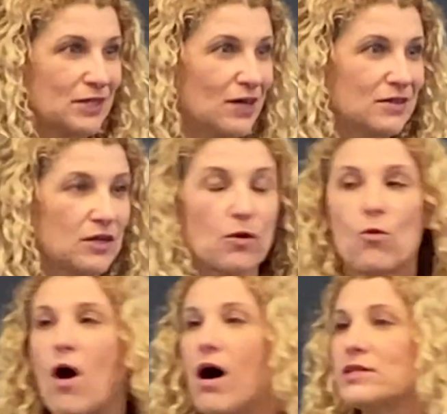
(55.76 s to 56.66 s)
no.
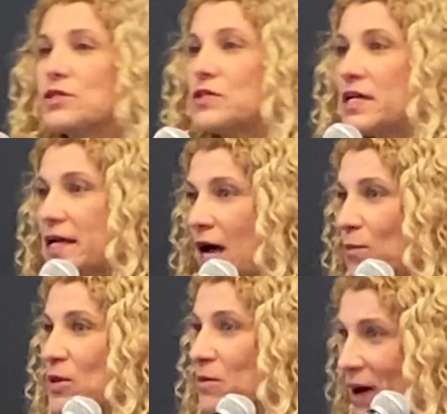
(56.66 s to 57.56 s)
Well, I'll just eat a
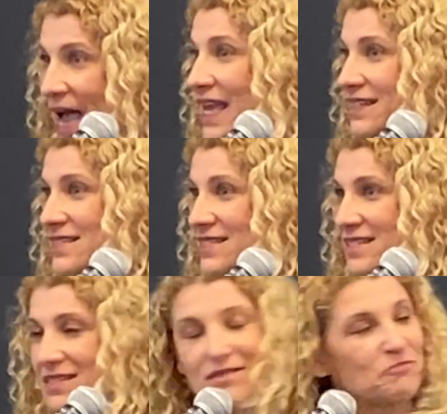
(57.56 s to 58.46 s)
couple of bites.
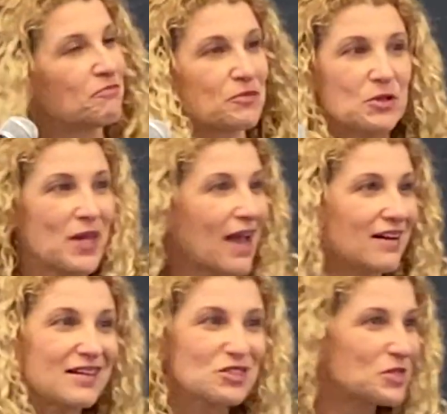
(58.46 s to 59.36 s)
You can't
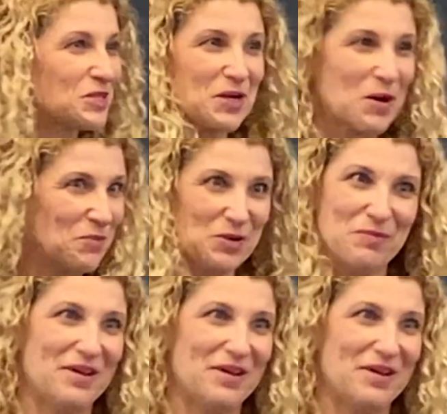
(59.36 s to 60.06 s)
eat just a couple